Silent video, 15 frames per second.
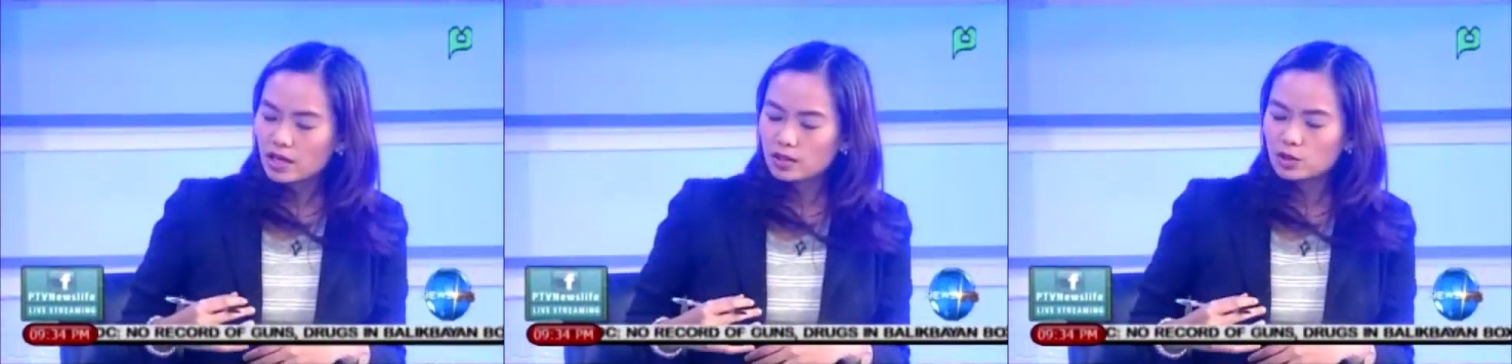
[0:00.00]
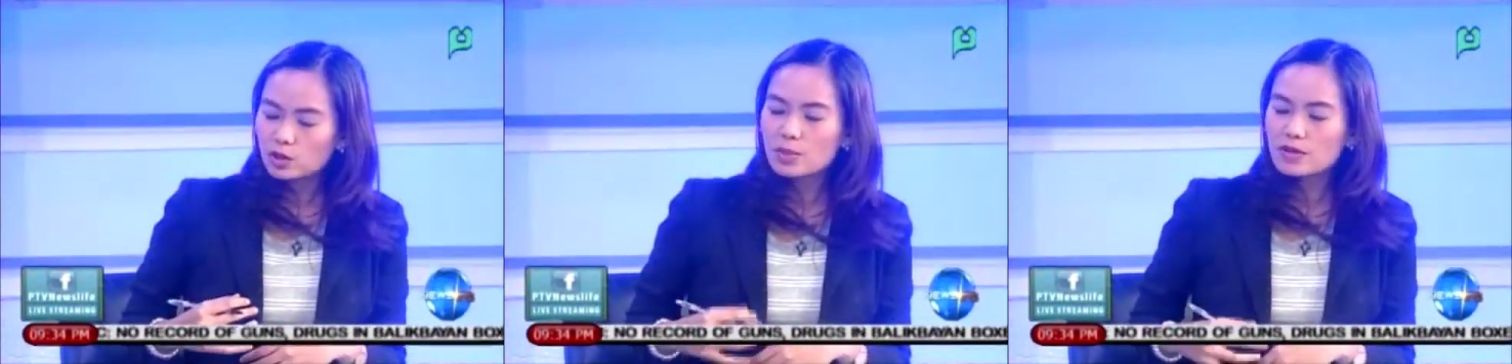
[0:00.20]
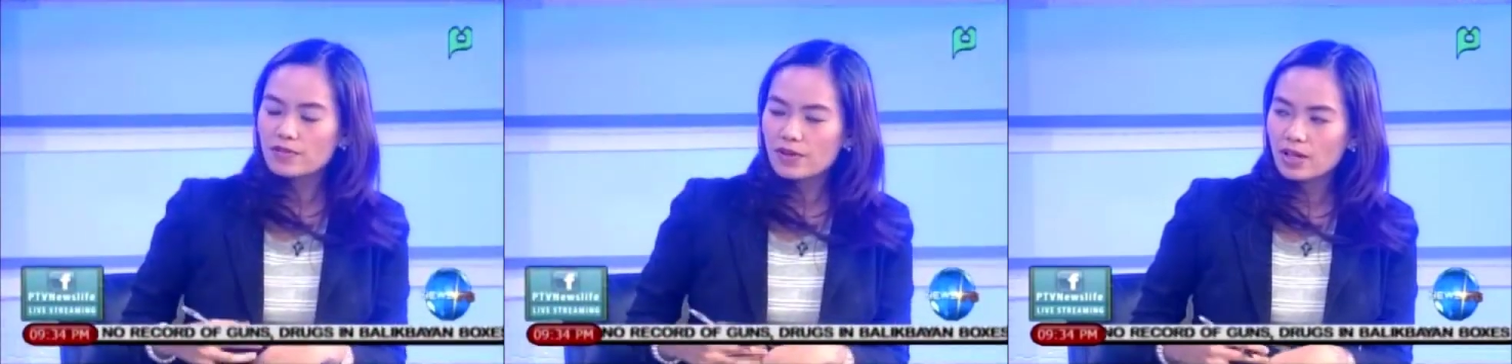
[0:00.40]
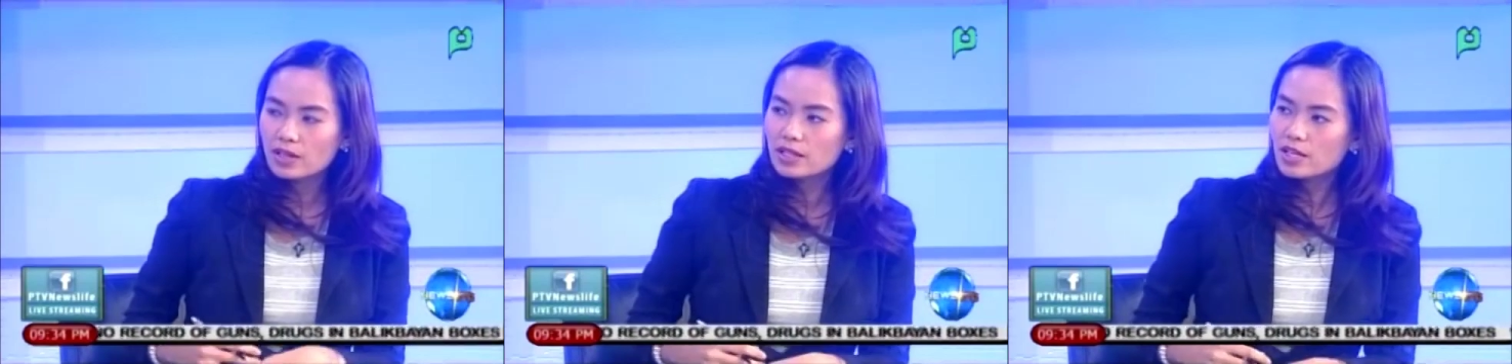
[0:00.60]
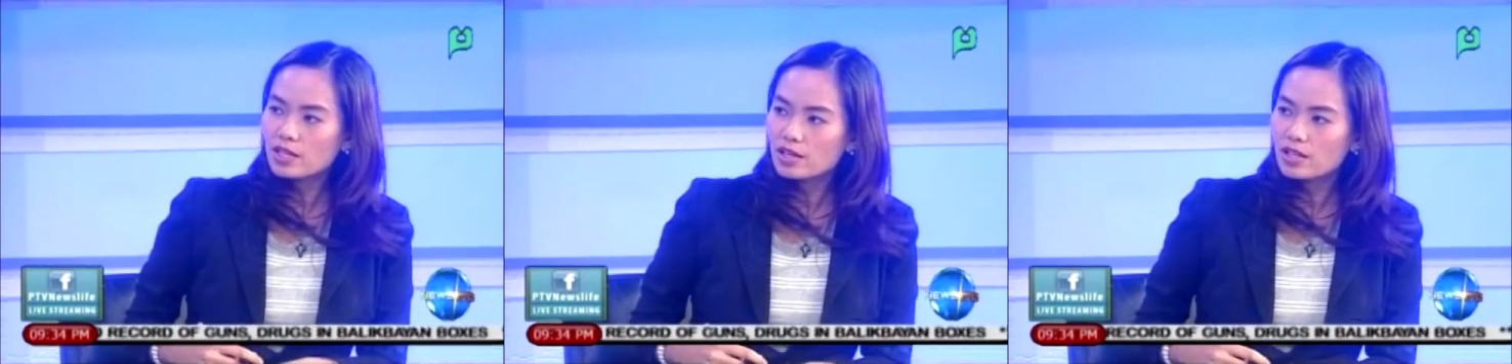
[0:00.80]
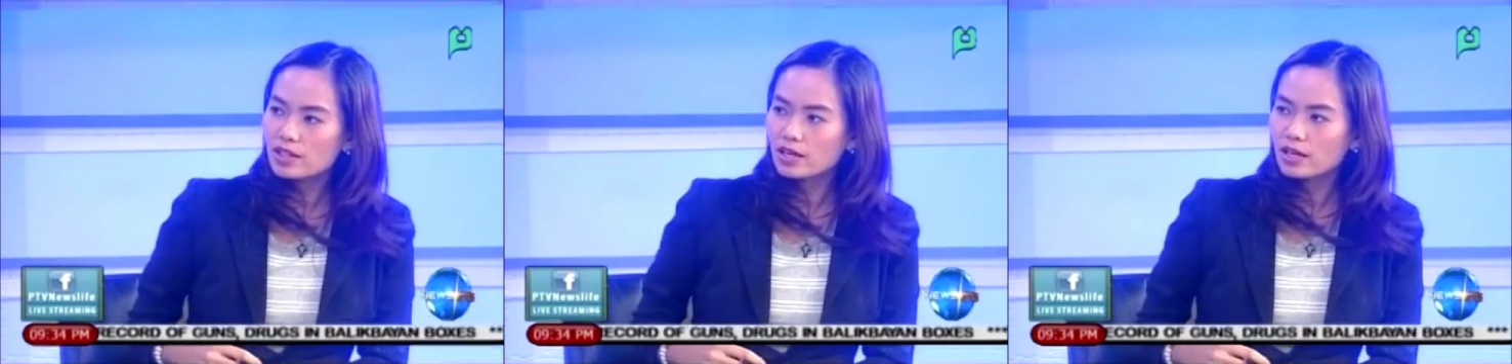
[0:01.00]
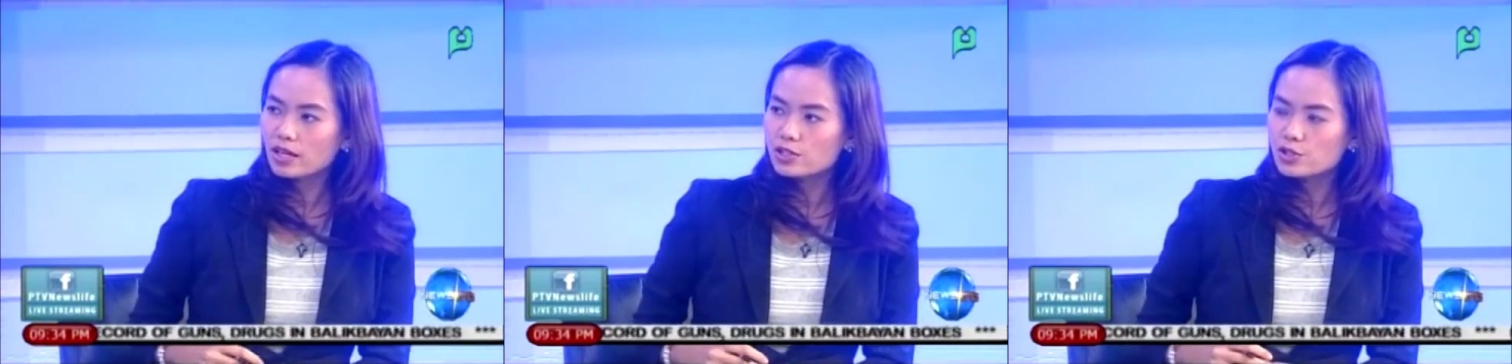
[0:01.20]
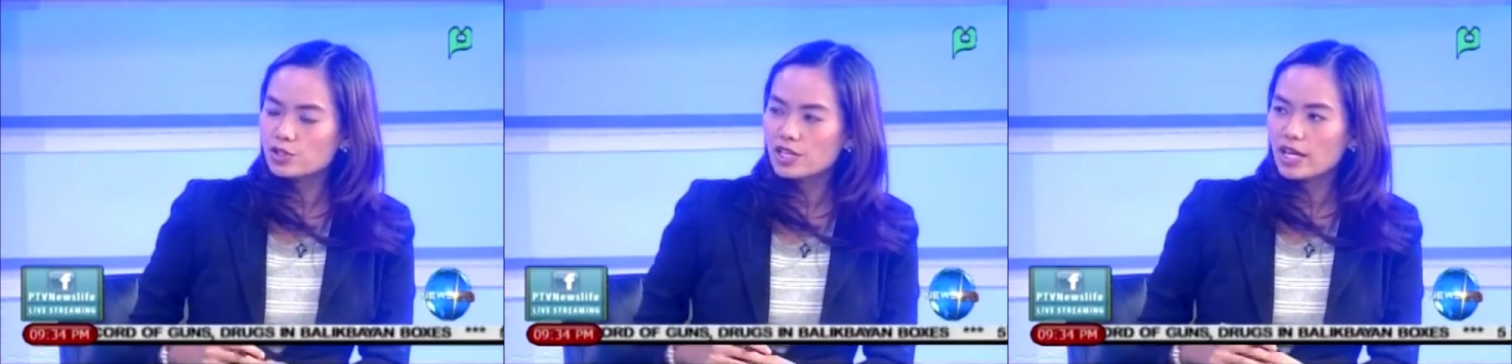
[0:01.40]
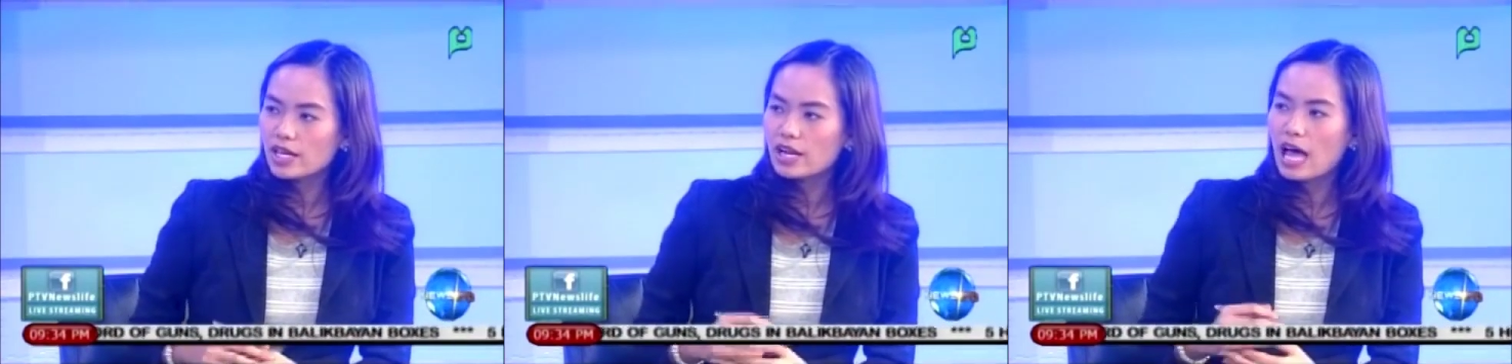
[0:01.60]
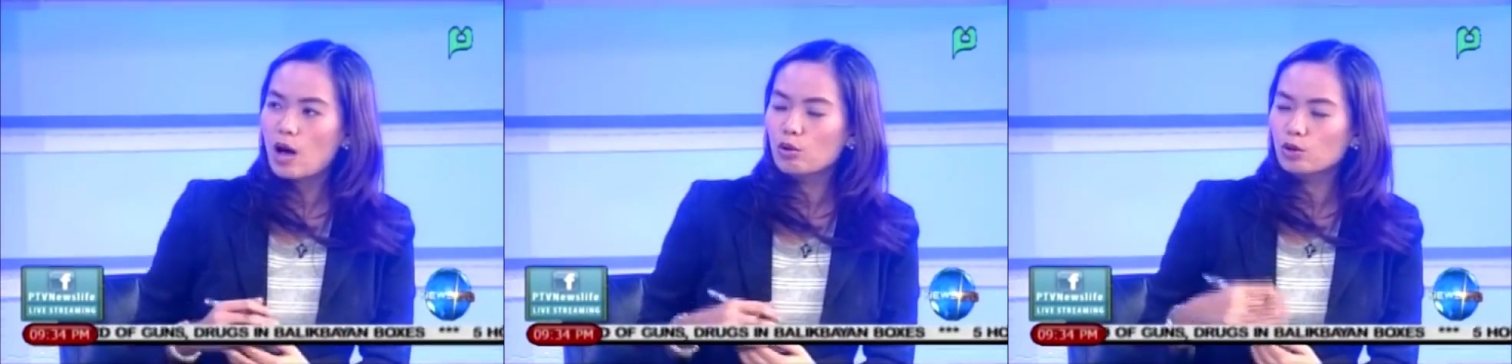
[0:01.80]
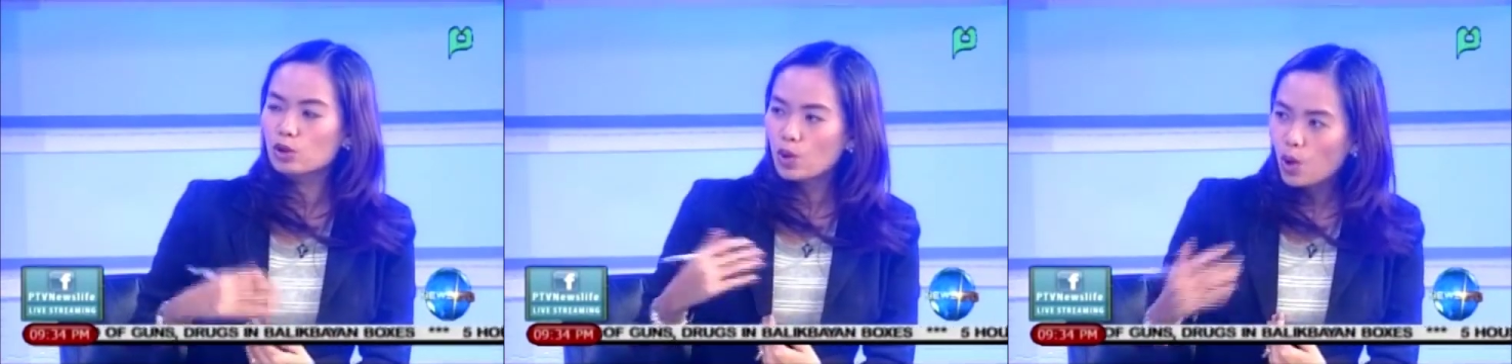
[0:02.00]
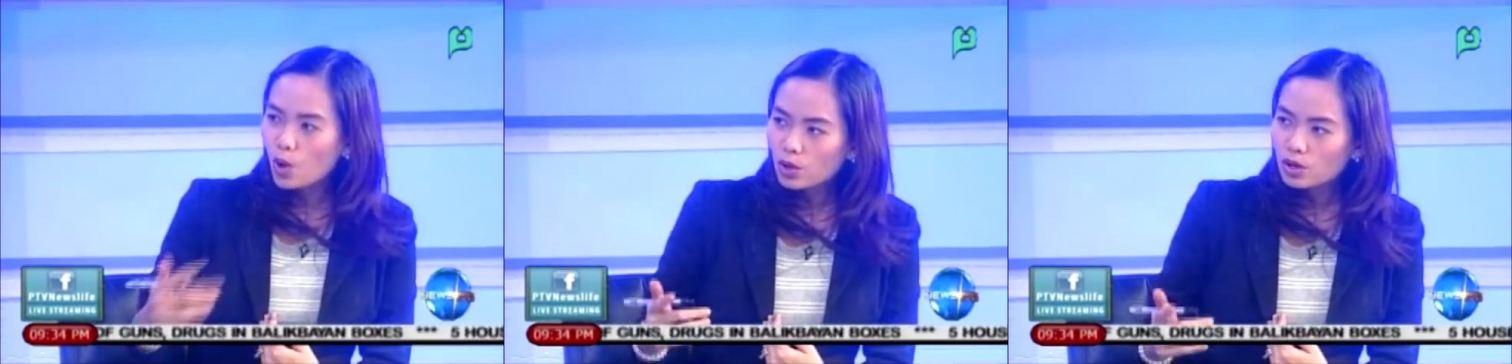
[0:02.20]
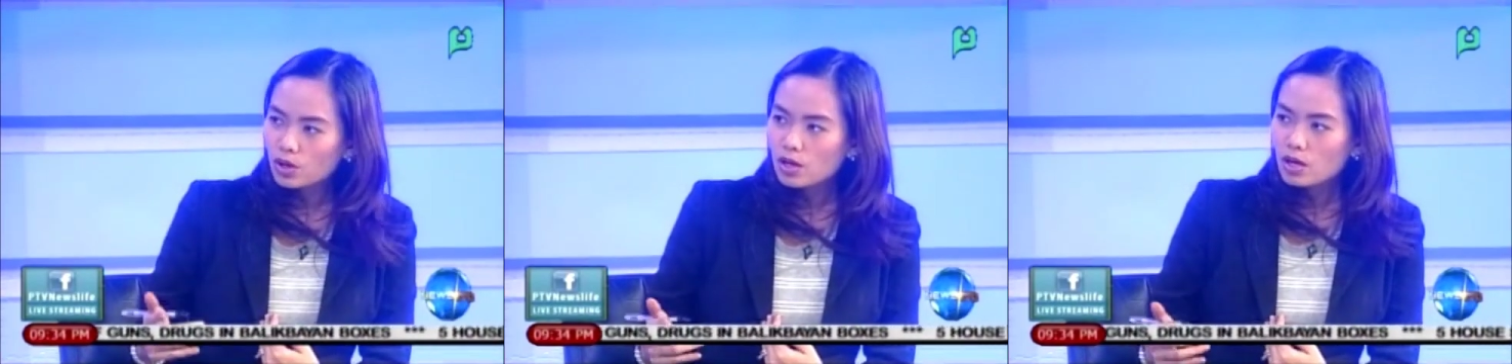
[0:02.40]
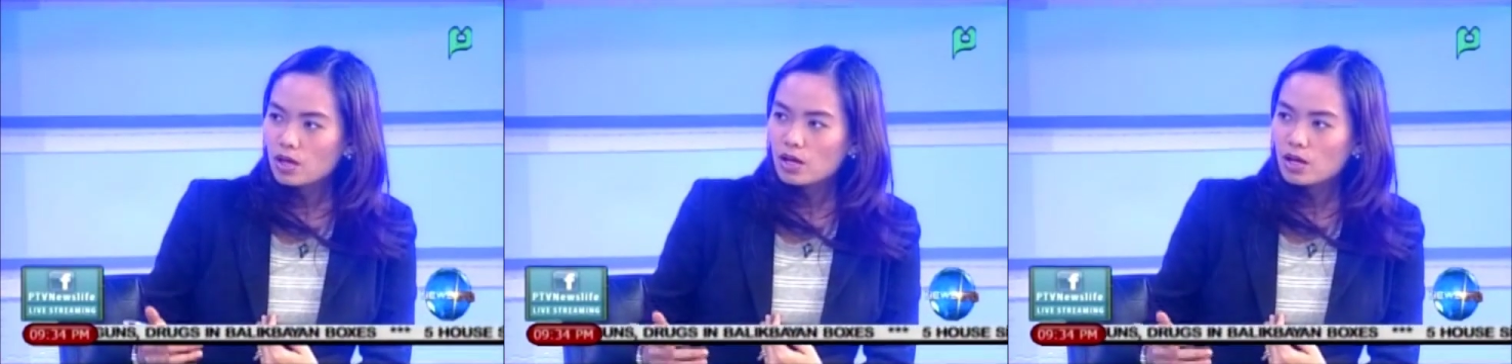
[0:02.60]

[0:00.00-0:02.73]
to be felt here in the country, and how long